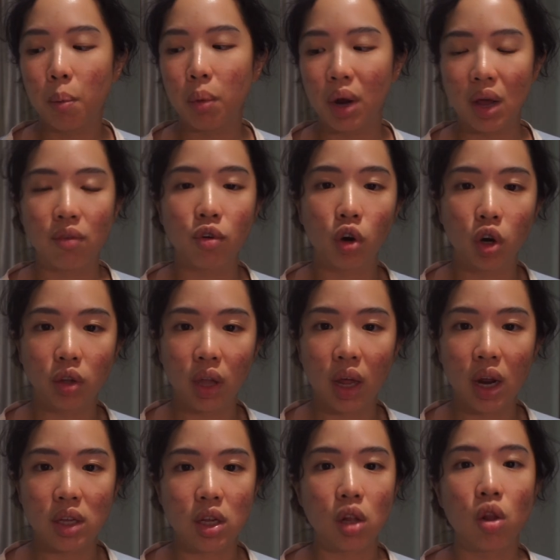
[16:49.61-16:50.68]
But I've heard that
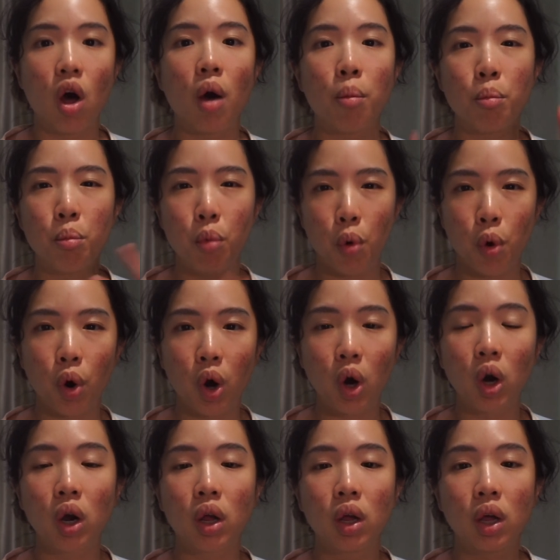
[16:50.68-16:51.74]
it's a lot more